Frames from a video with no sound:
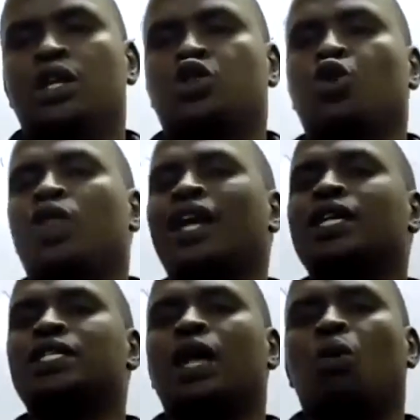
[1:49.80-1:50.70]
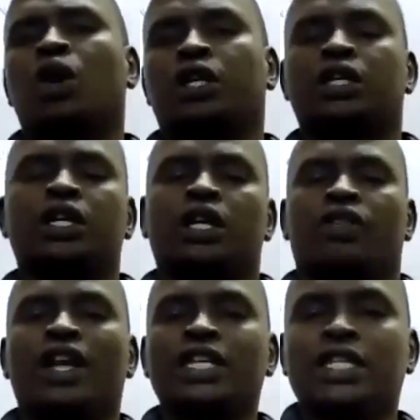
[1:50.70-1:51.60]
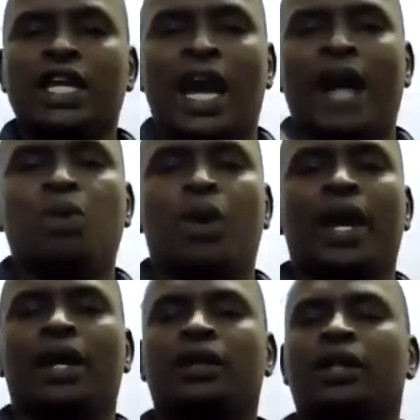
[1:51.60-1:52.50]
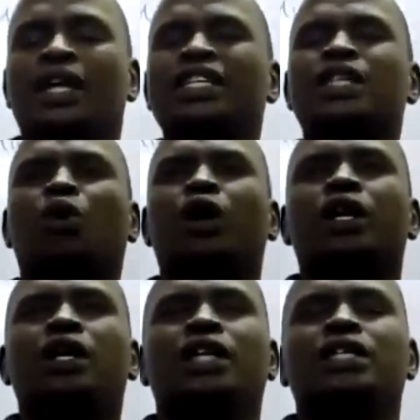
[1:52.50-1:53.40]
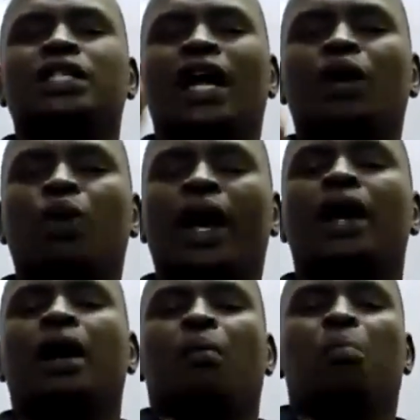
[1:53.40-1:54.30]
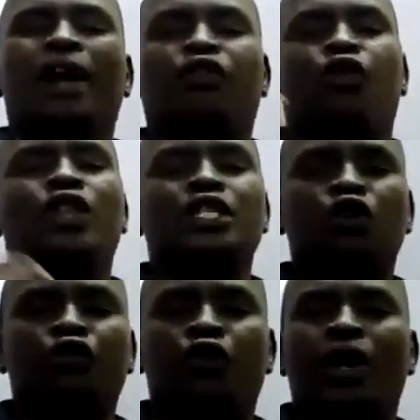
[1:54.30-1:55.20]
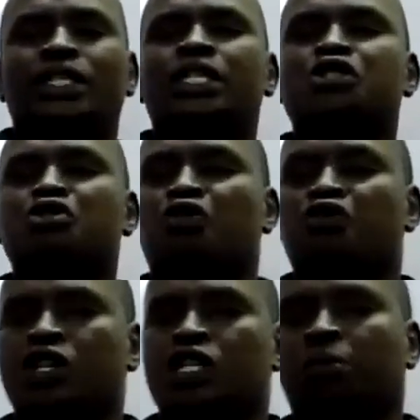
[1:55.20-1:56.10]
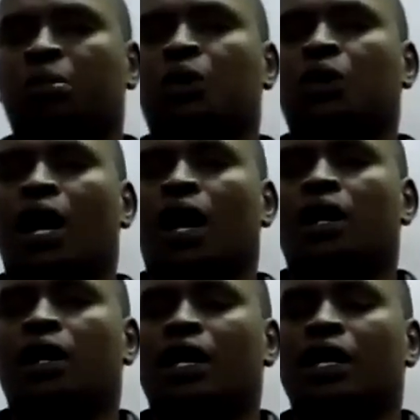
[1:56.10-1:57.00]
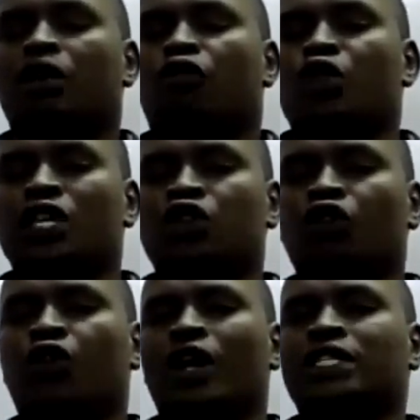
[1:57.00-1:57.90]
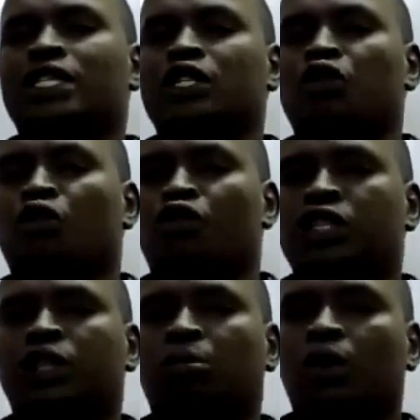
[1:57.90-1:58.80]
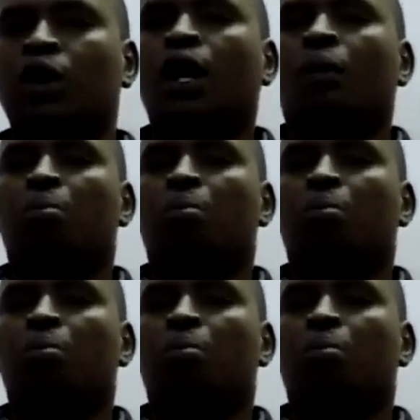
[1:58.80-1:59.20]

So that is a what? That is the hardware. That is the what? That is the hardware. But for the softwares, it is not visible. For the softwares, it is not visible.